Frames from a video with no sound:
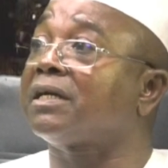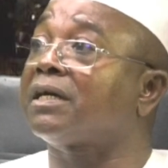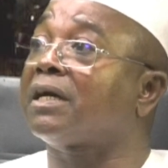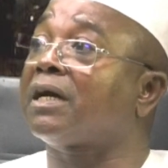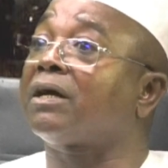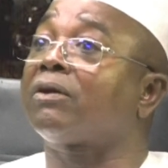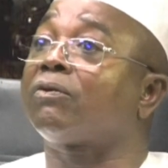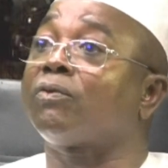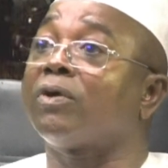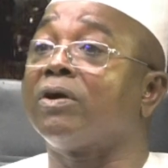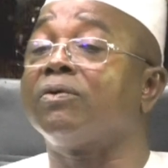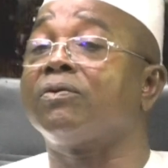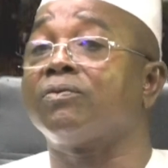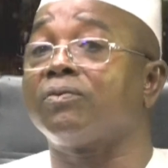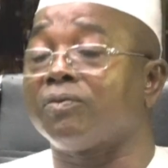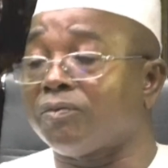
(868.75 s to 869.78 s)
And
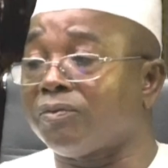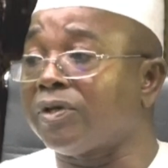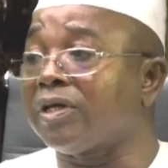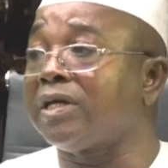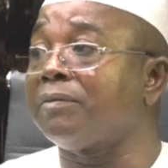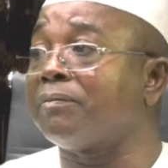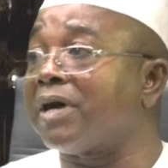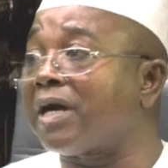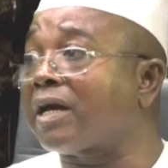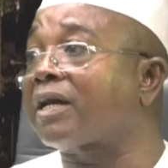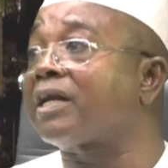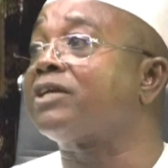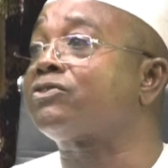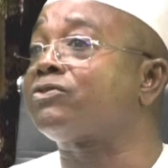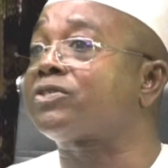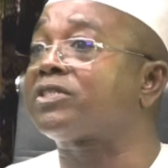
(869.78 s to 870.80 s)
when we
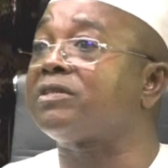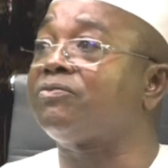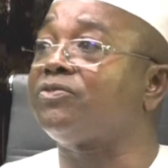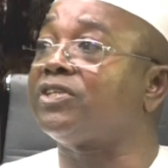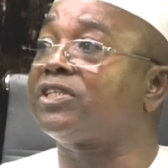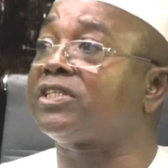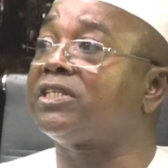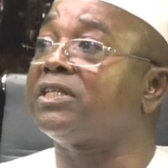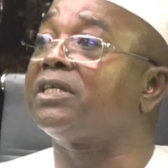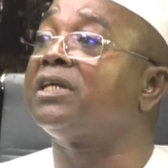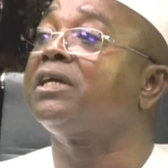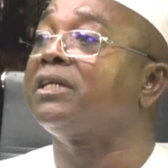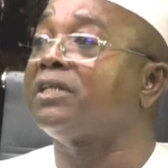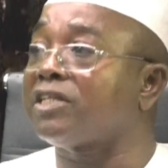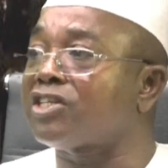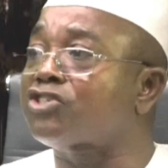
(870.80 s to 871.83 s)
migrate to CBT,
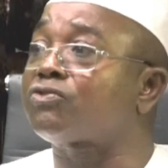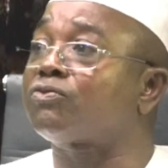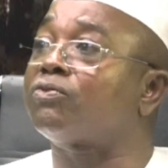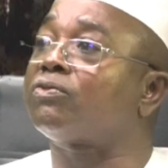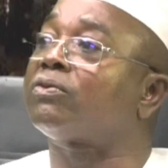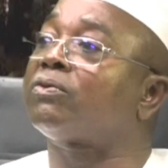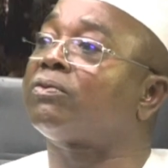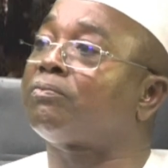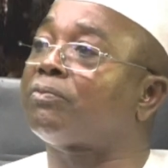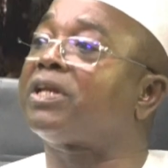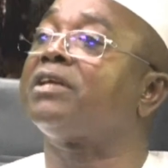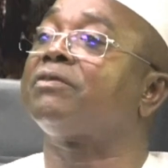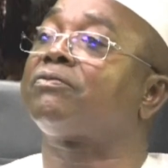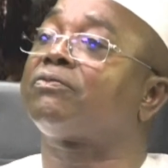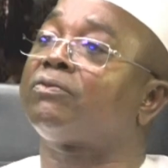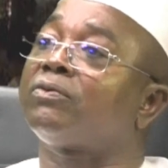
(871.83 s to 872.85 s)
this will
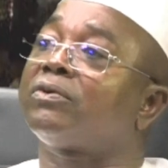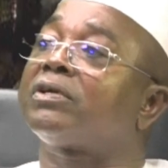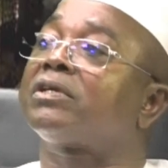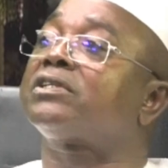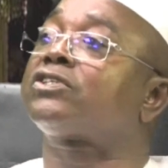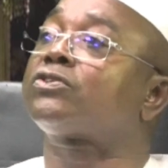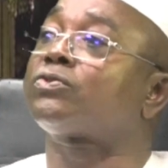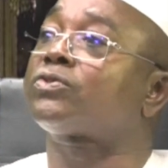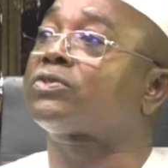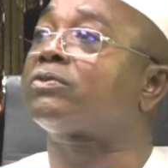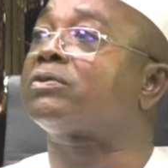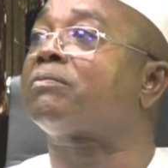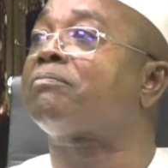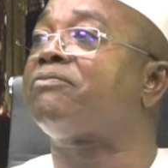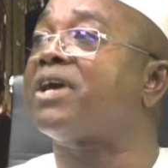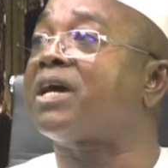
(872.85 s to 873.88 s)
reduce to
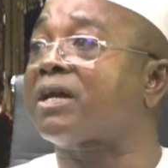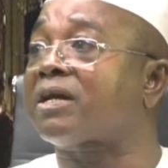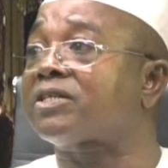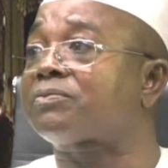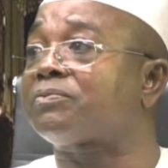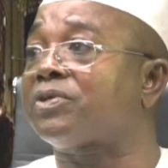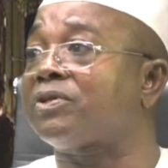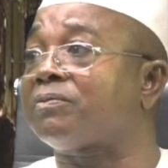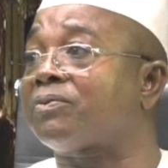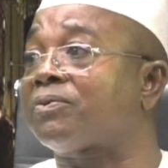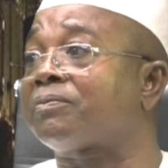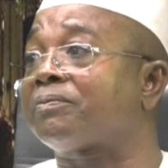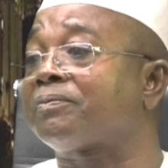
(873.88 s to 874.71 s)
the barest minimum.